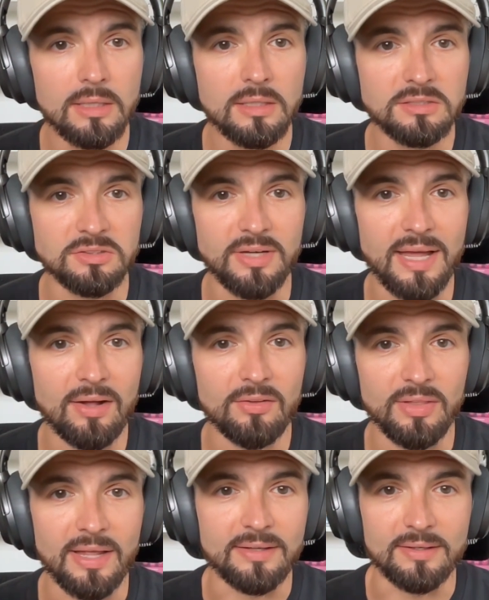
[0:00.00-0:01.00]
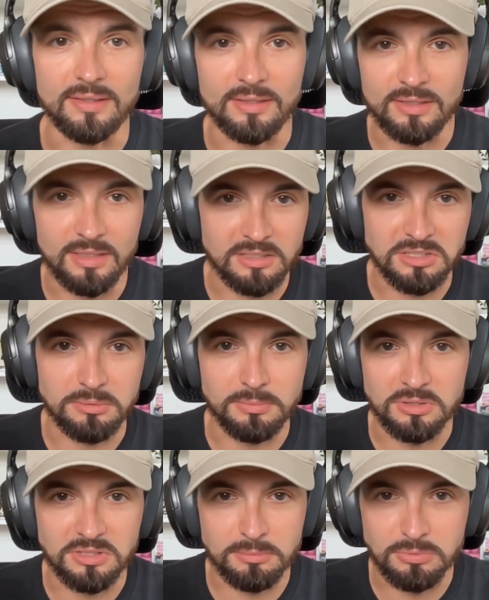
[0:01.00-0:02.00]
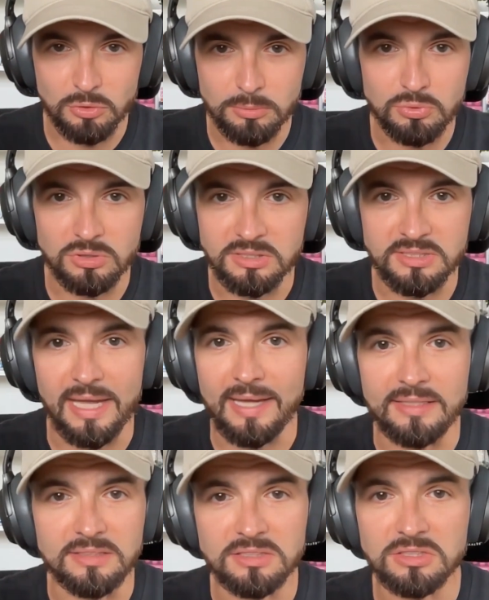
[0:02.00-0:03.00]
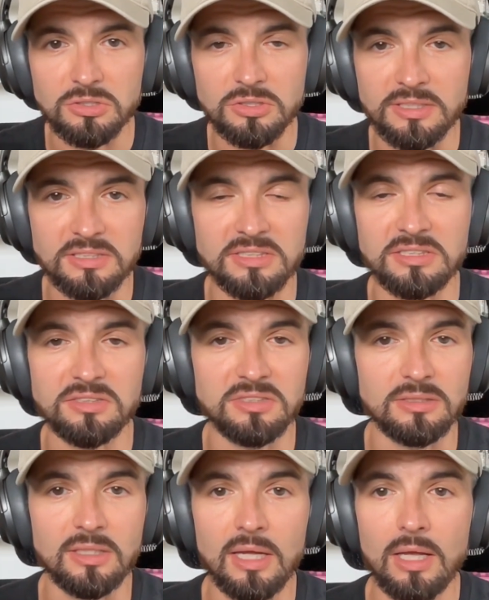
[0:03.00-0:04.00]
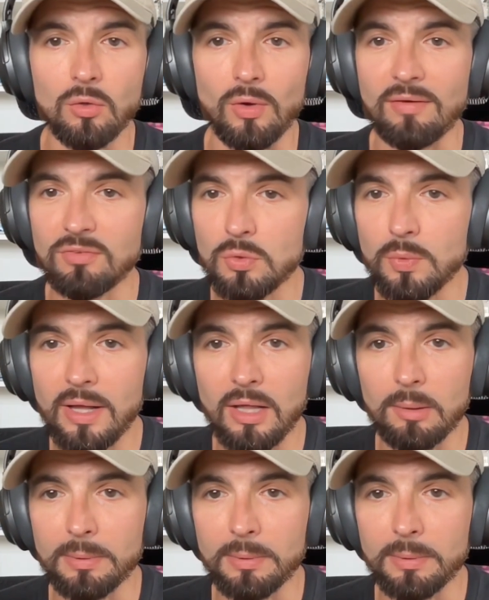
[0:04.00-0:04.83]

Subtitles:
So now like a customer subscription status could exist in GraphQL,